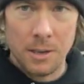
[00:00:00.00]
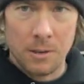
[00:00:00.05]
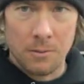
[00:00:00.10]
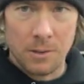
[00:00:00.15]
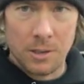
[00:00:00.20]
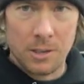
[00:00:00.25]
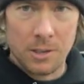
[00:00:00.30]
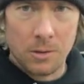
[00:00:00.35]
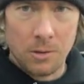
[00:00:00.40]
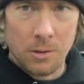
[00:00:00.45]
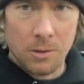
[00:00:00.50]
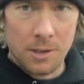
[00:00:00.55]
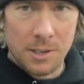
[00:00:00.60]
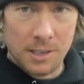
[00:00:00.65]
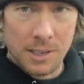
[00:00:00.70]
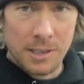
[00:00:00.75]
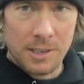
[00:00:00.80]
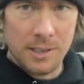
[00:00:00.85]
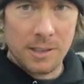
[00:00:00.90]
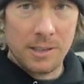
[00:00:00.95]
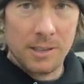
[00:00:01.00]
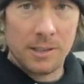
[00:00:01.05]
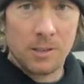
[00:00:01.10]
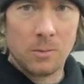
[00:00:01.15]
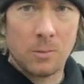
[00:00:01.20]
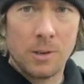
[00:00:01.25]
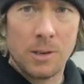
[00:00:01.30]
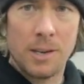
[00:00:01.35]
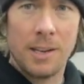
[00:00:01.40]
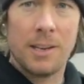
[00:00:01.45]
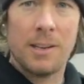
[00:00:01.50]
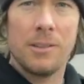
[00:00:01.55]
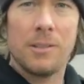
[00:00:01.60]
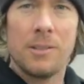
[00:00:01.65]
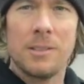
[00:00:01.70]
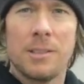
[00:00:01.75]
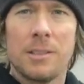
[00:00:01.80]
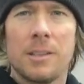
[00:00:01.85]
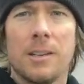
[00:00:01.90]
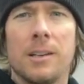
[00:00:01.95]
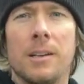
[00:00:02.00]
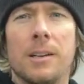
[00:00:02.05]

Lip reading: restored, tinted this one. I used